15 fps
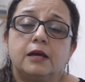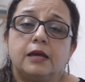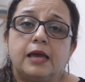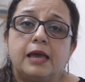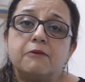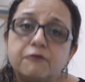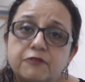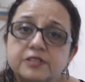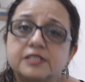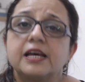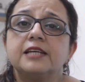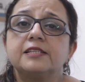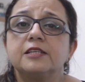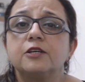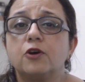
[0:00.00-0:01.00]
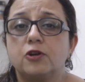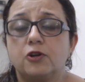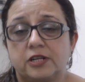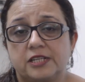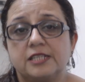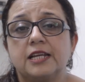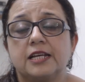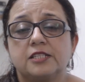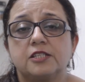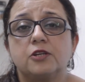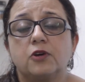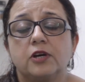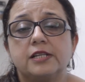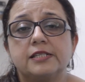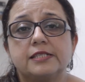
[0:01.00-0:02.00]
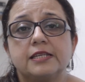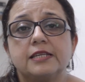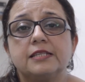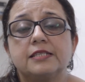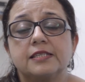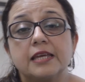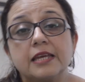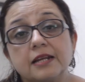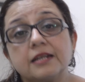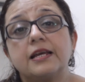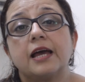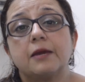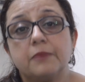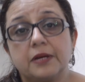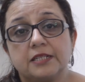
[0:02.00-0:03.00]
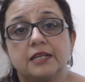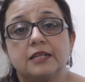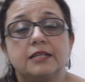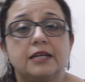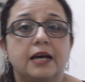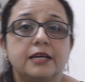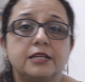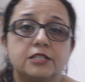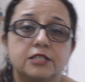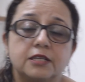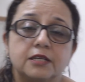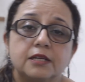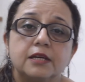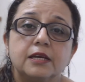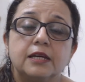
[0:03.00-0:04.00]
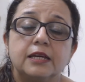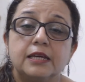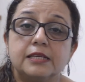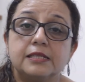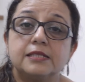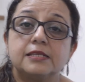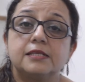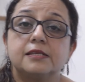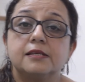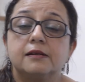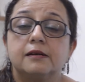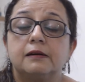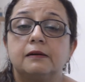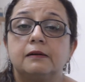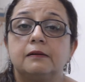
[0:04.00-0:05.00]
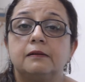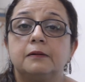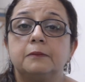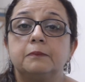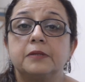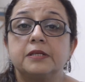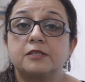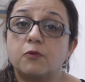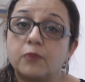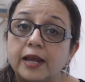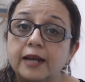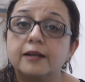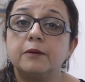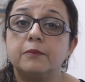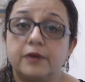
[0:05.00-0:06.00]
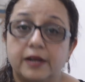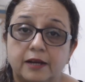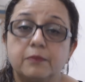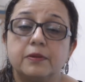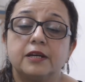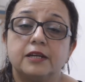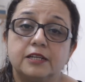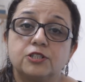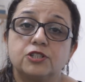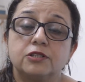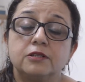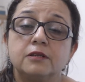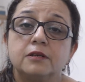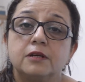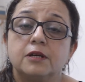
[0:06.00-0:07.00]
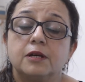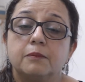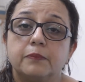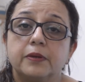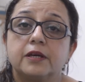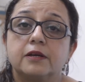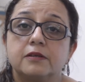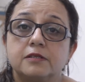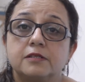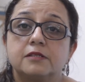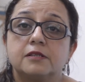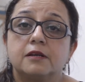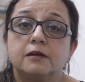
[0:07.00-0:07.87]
emphasizing on nuts and oil seeds in a diabetic diet is a welcome recommendation, because